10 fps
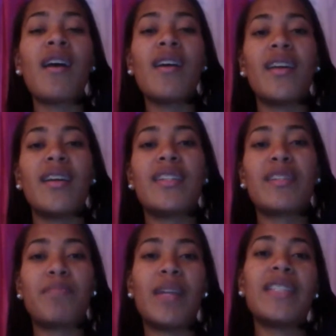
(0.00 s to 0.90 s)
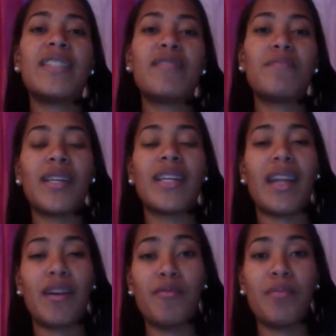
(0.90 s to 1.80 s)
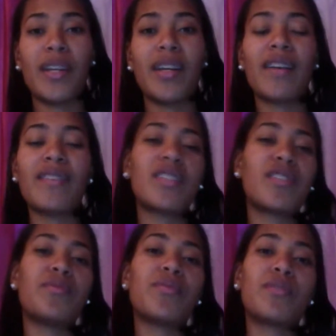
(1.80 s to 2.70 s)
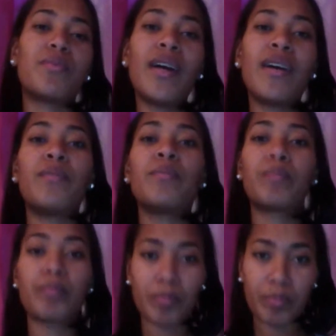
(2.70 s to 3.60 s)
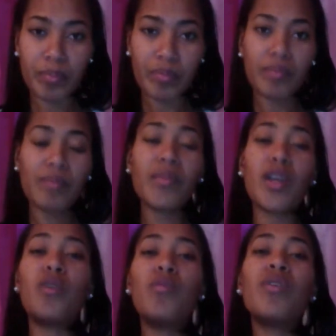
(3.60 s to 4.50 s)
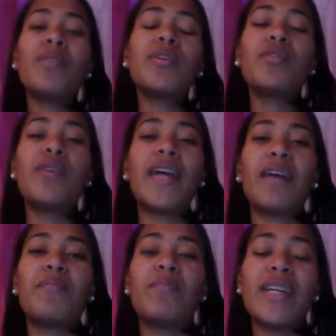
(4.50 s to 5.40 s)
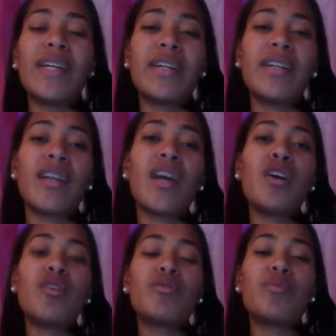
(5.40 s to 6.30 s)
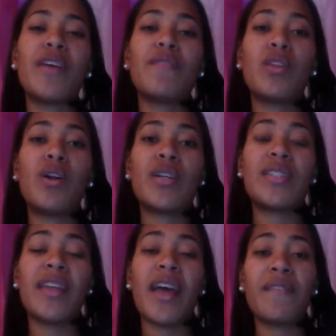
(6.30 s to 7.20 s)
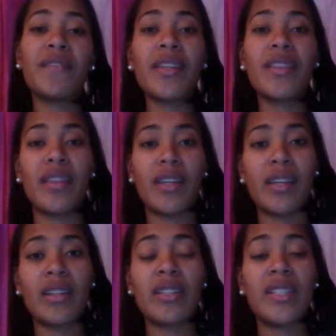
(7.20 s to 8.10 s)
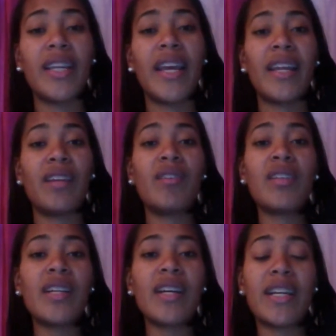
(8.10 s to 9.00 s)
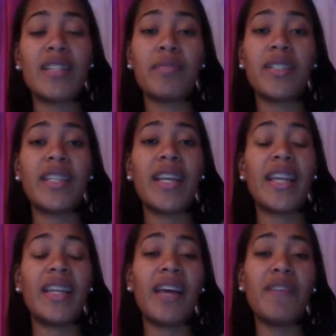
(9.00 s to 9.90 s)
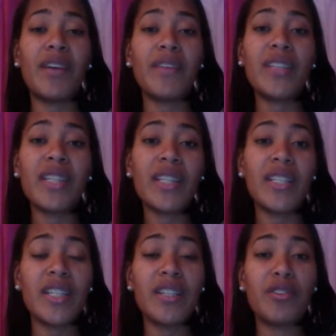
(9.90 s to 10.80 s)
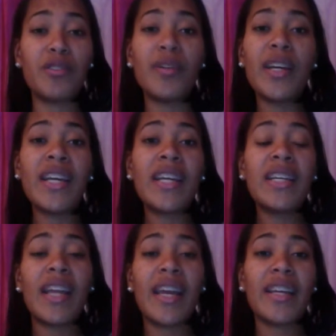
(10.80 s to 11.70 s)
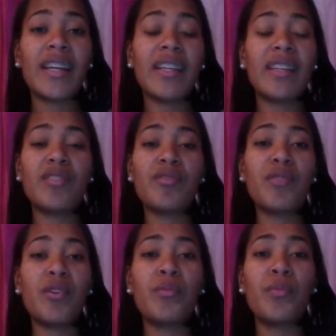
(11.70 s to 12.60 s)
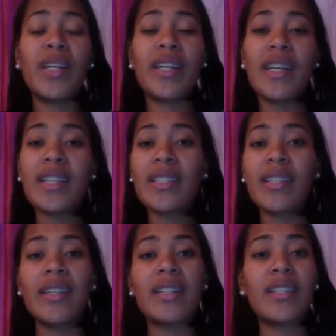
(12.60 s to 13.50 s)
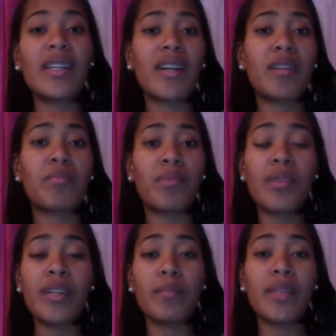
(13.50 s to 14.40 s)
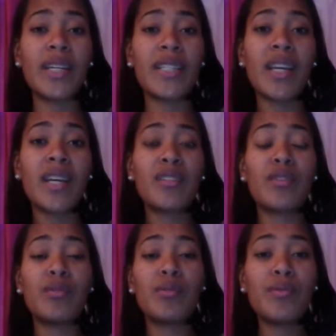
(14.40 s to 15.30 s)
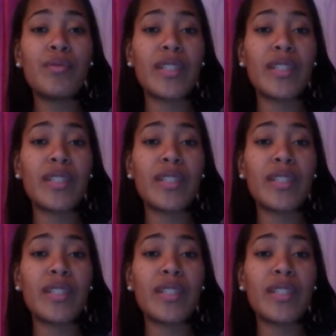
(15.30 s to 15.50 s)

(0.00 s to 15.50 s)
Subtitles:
it just blesses me, and I hope it encourages you as well. A woman who had appeared to have lost everything. She had lost her husband. She had left everything she knew. Like, we could easily consider her broken, because to lose a